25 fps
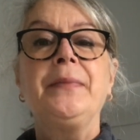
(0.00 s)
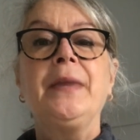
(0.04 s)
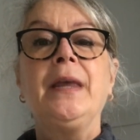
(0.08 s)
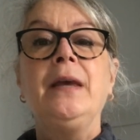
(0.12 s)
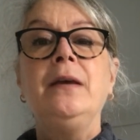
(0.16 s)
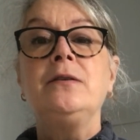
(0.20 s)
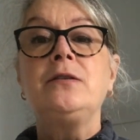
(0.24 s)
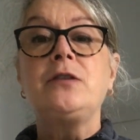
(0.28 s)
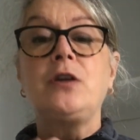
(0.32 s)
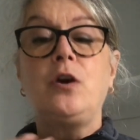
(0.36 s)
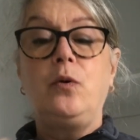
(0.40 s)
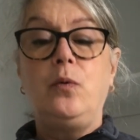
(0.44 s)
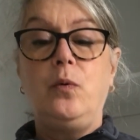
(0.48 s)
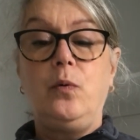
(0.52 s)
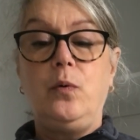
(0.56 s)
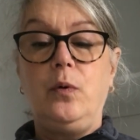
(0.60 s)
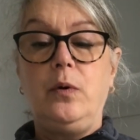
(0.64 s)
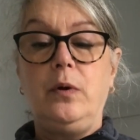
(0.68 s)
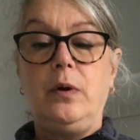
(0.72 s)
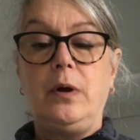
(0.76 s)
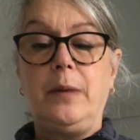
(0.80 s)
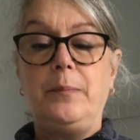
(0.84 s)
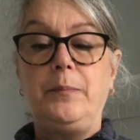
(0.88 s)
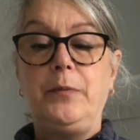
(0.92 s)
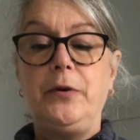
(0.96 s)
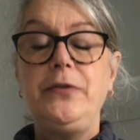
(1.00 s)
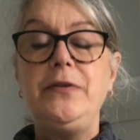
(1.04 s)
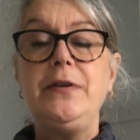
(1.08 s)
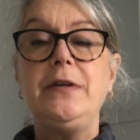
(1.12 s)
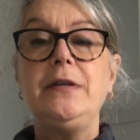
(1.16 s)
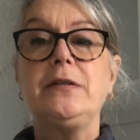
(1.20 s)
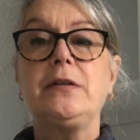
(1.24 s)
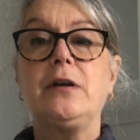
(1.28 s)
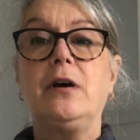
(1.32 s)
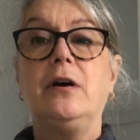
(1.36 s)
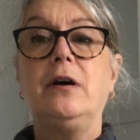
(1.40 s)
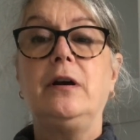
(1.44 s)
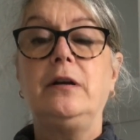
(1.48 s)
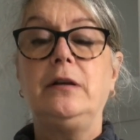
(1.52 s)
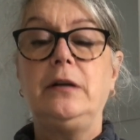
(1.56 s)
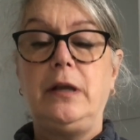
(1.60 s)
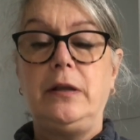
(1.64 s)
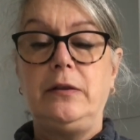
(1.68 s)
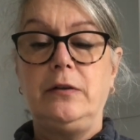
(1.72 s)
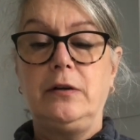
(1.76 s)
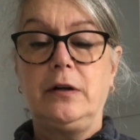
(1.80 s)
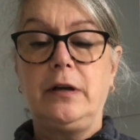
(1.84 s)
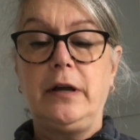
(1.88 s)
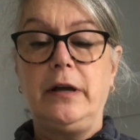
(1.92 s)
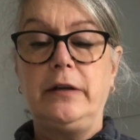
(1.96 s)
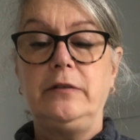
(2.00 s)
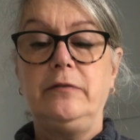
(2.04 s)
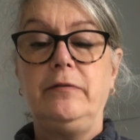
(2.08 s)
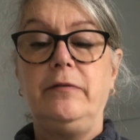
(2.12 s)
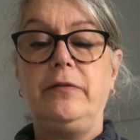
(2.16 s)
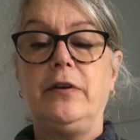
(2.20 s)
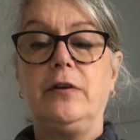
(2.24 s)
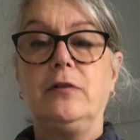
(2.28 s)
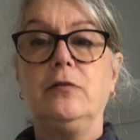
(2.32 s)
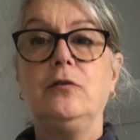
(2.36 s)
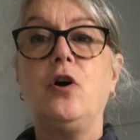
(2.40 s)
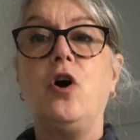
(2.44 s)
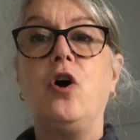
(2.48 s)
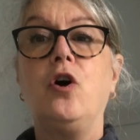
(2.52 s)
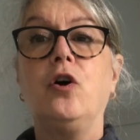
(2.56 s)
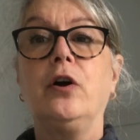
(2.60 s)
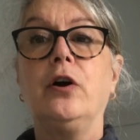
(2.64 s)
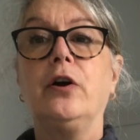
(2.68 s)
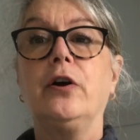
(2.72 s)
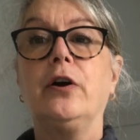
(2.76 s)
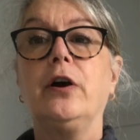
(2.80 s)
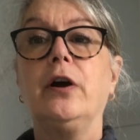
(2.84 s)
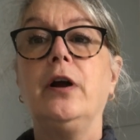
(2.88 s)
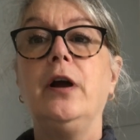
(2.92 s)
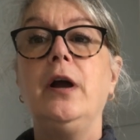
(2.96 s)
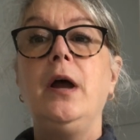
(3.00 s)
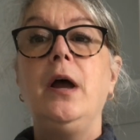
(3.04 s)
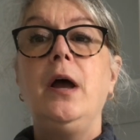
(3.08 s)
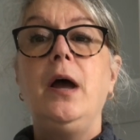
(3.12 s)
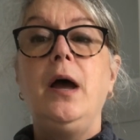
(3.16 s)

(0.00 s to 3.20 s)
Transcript: So I put these on, and they're longer,